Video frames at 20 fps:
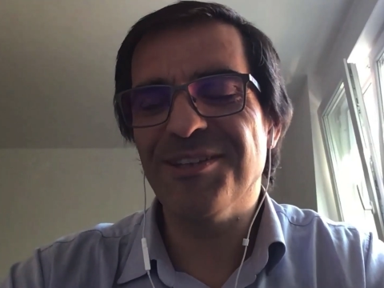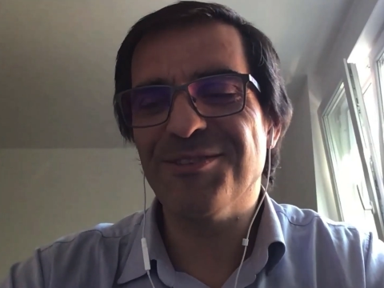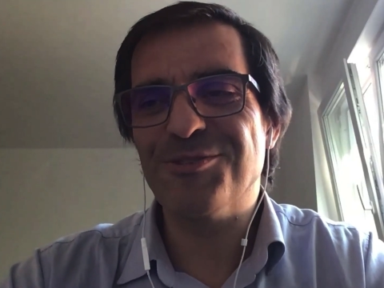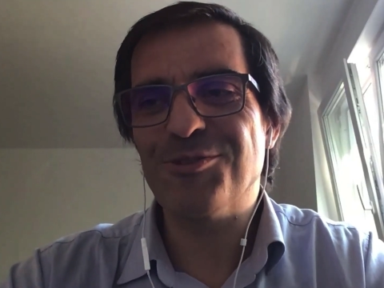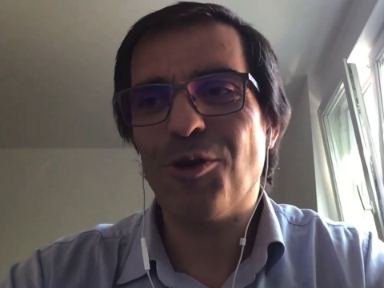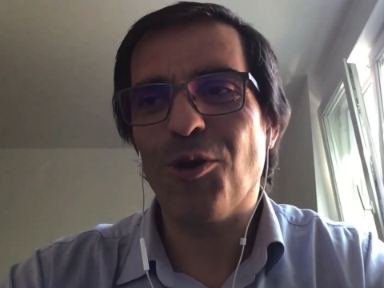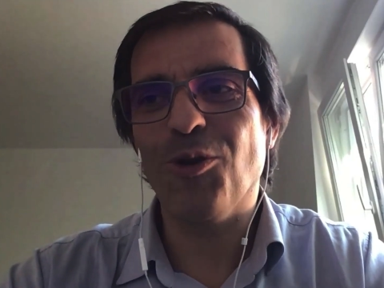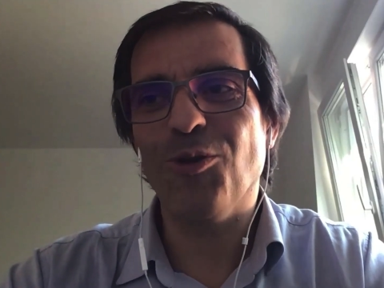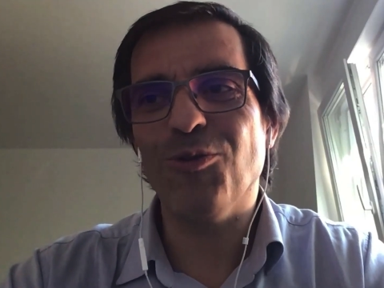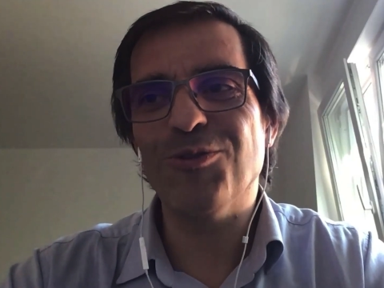It's
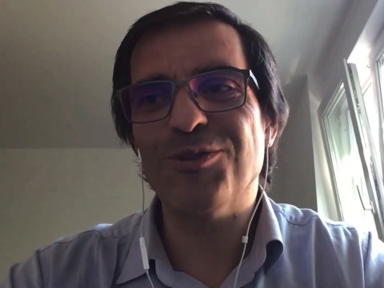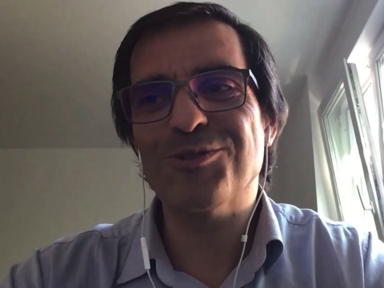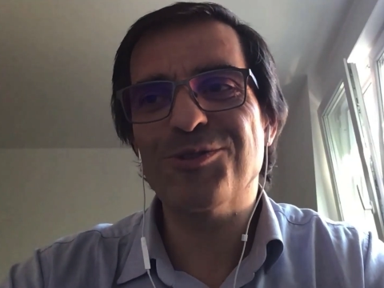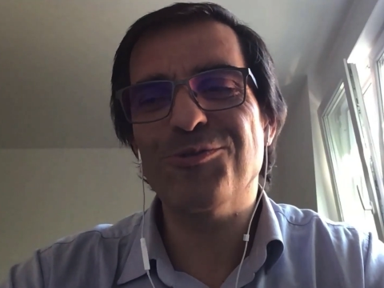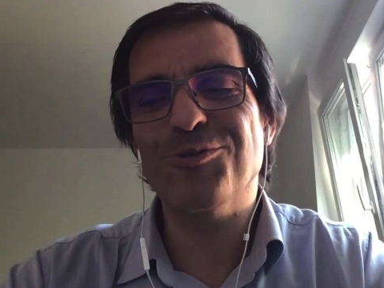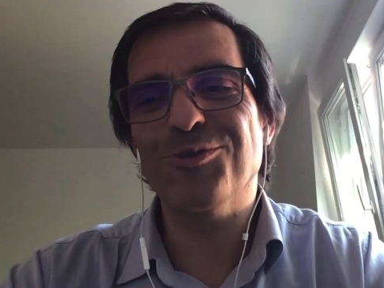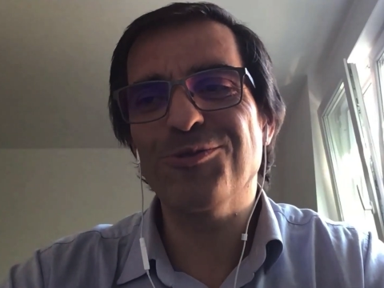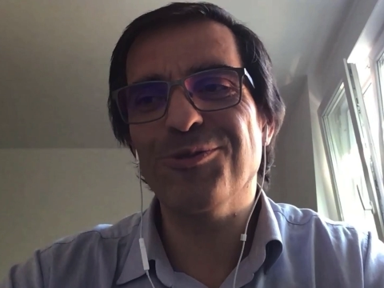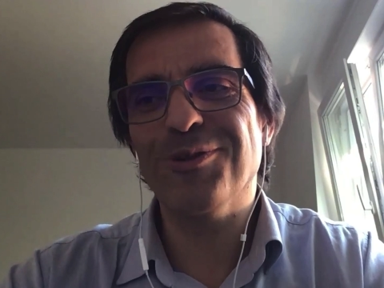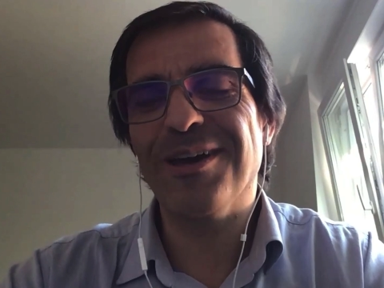always
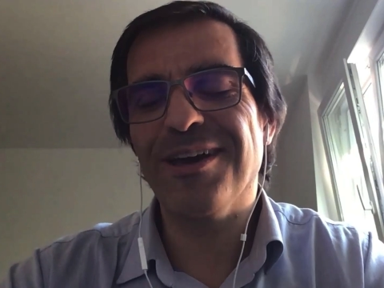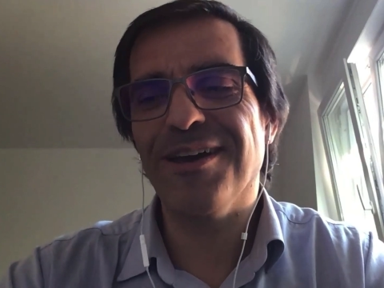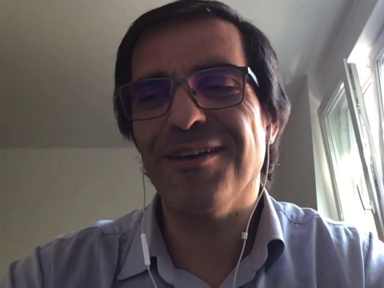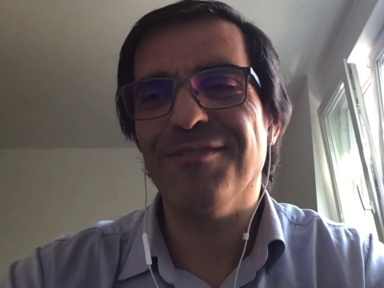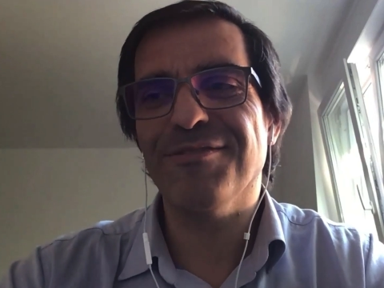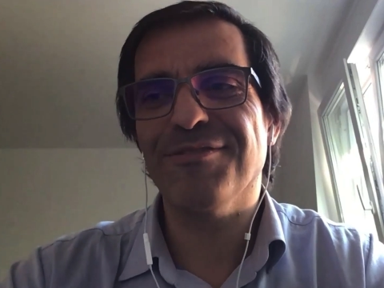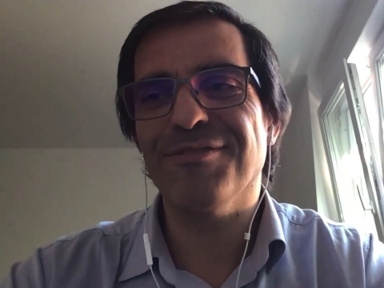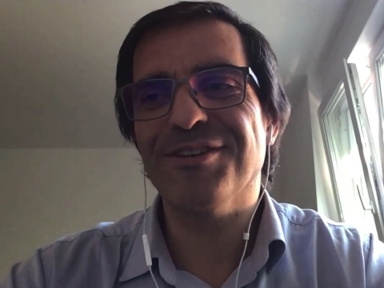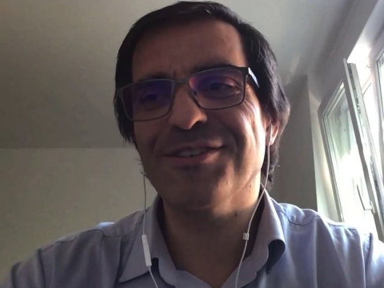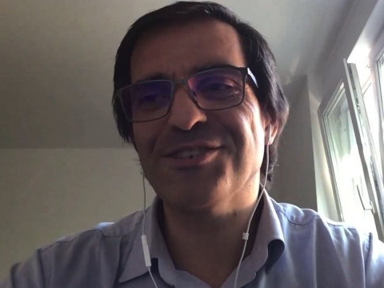good to
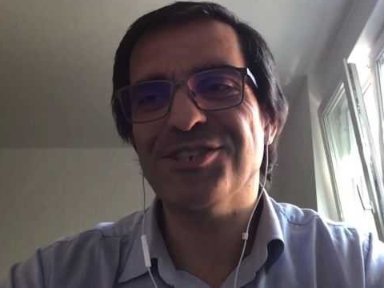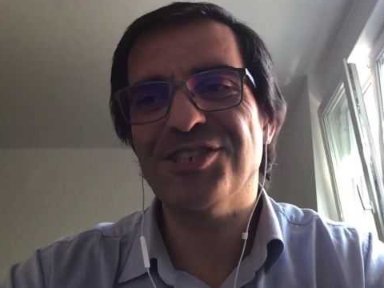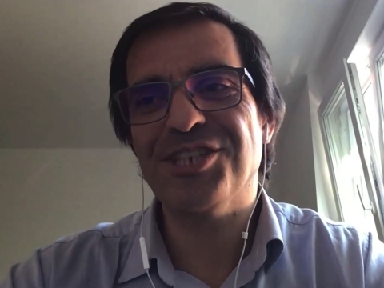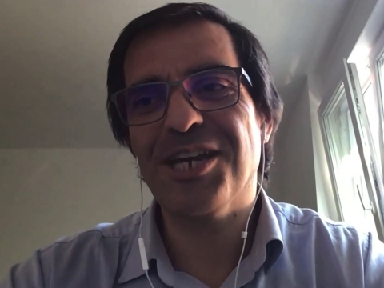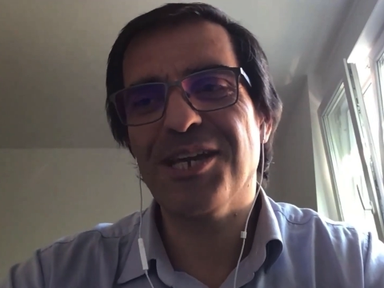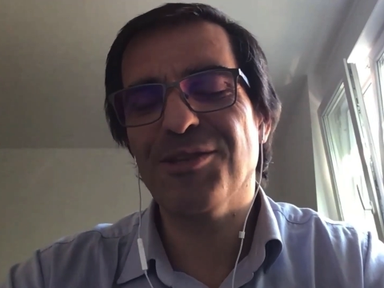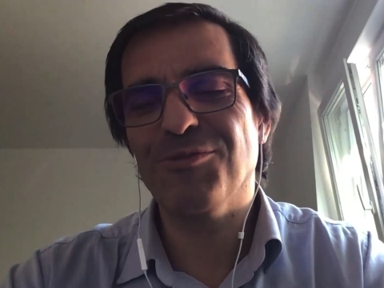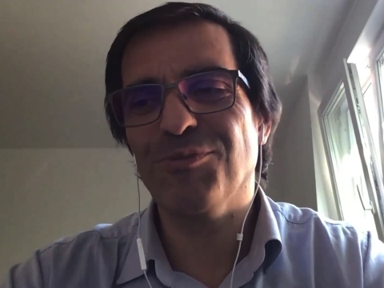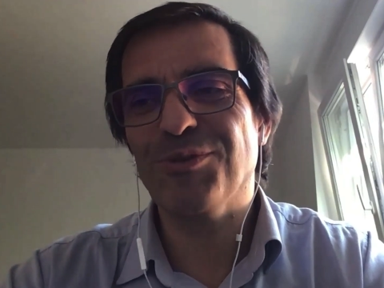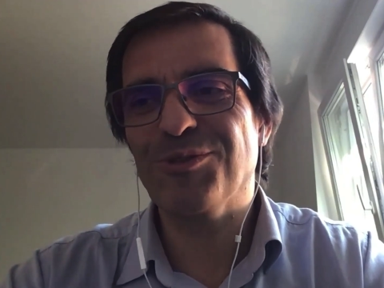have a
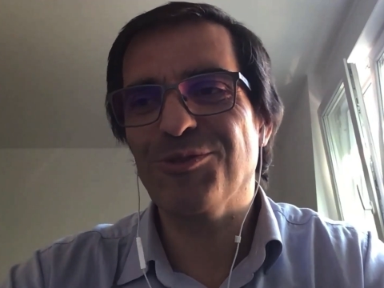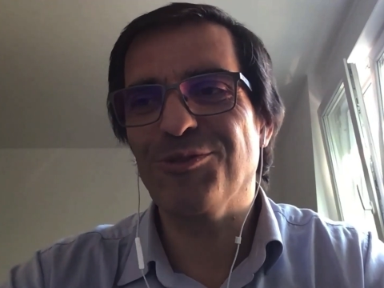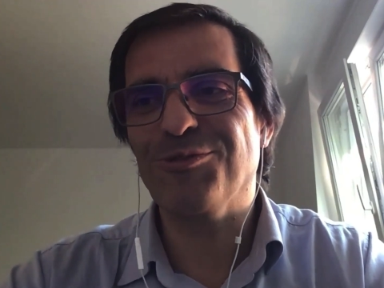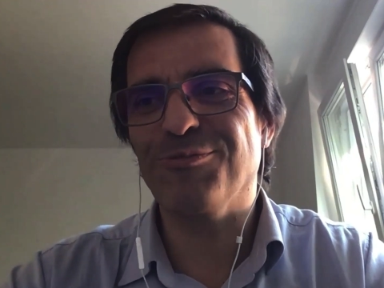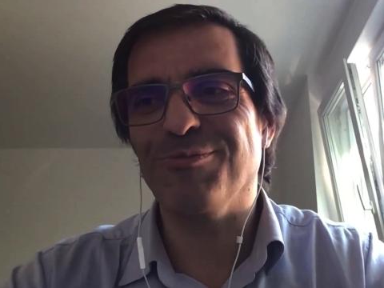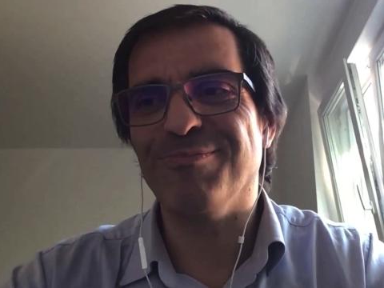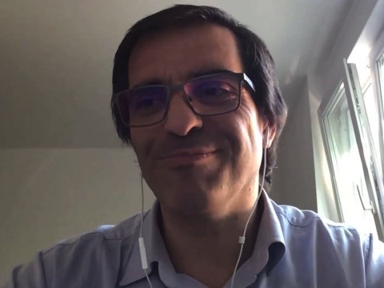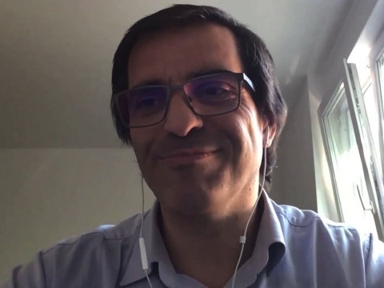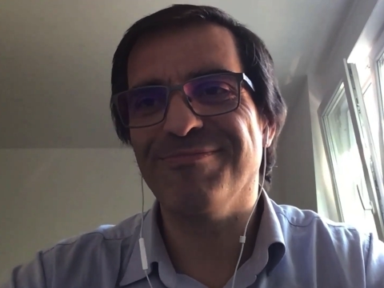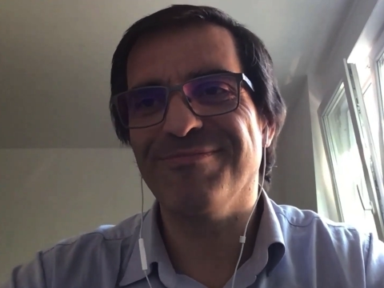chat with you.